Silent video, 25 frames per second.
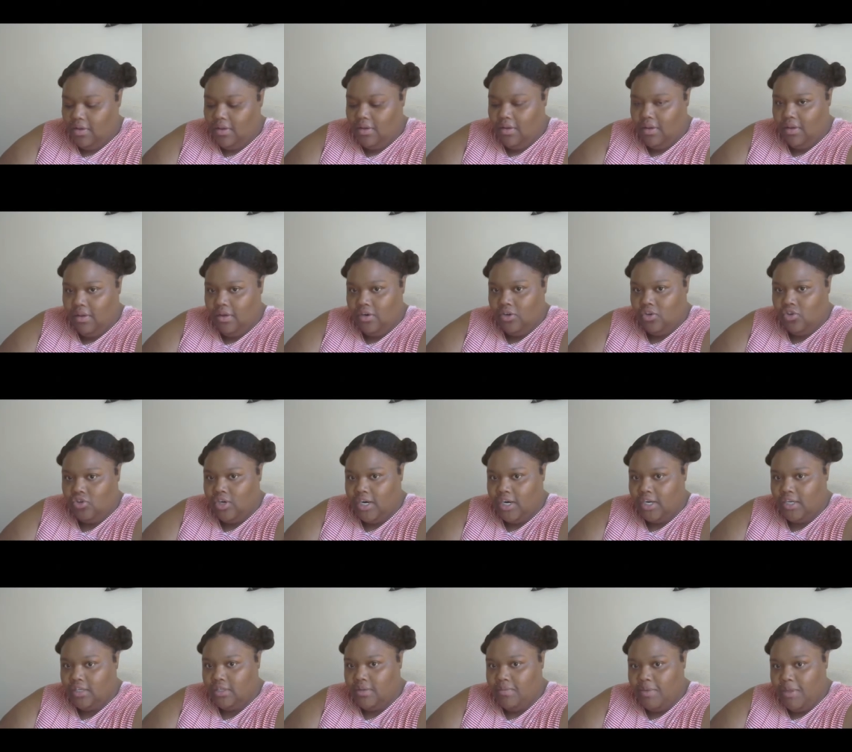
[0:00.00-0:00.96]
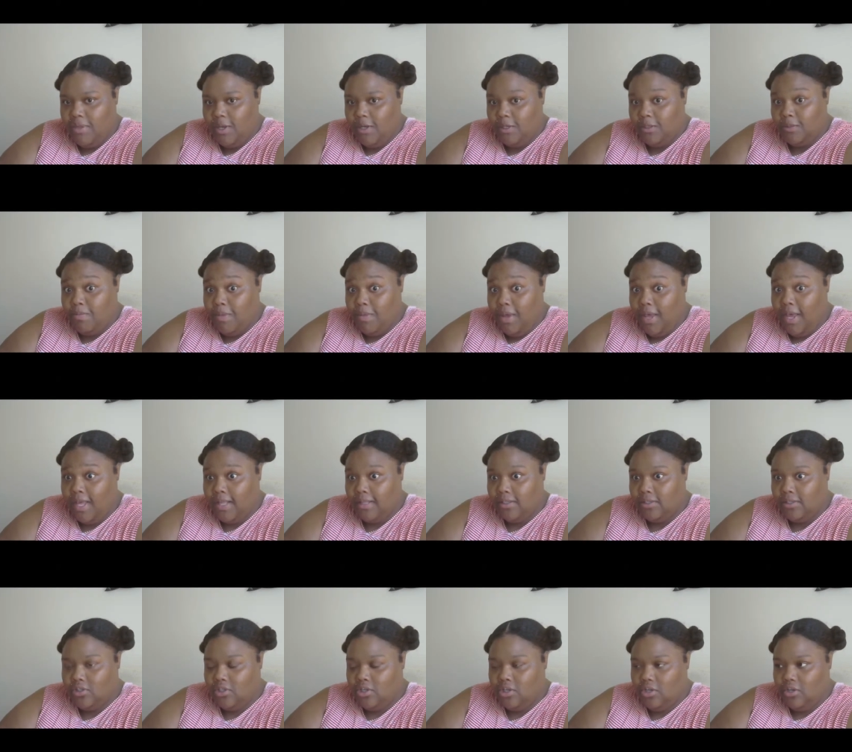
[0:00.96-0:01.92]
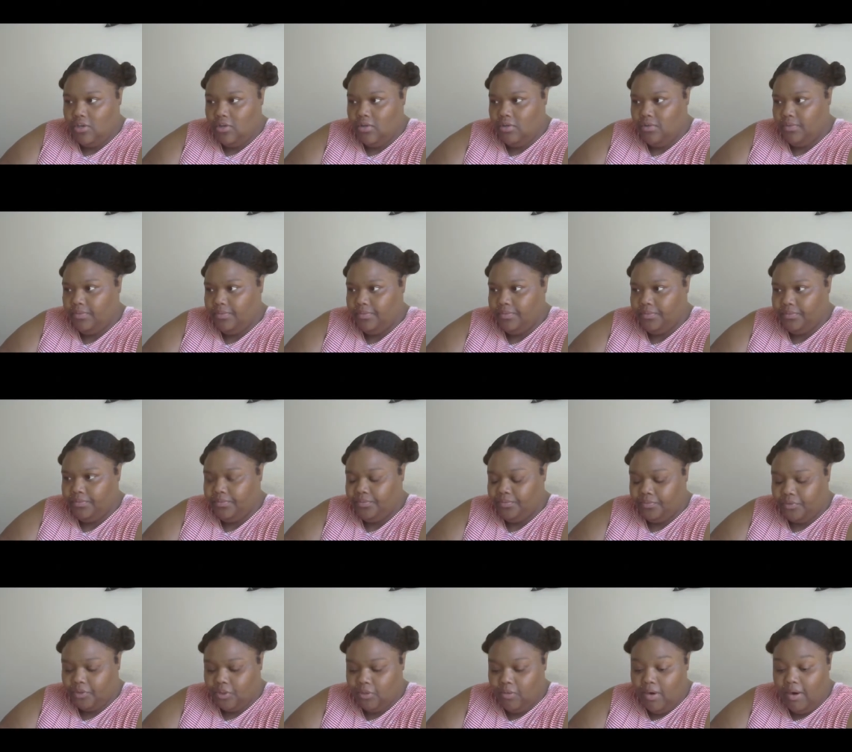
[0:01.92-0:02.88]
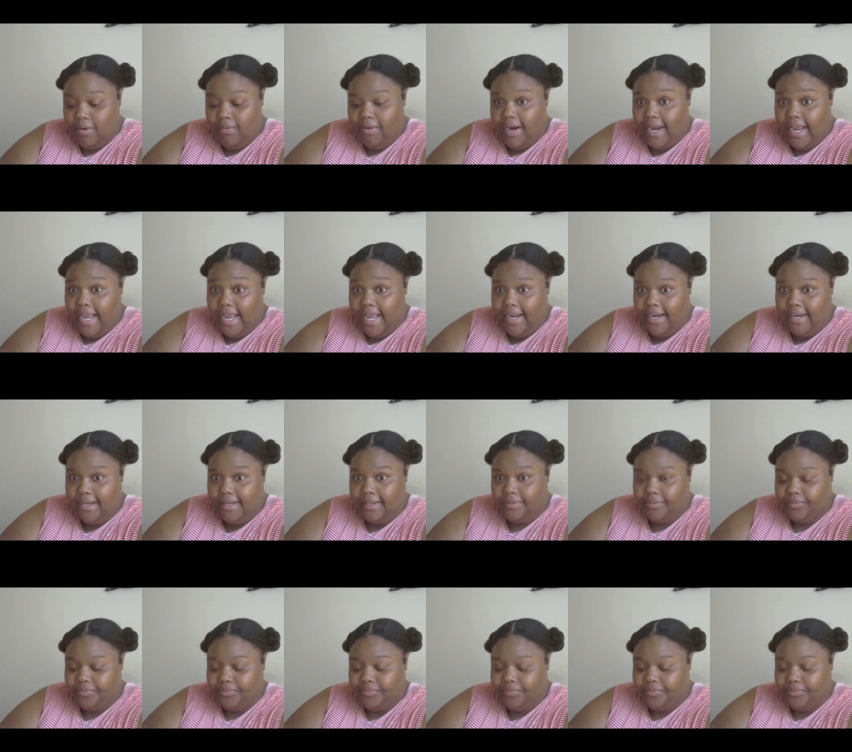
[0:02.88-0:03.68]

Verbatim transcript: Let's try some of these mattes too while we're at it.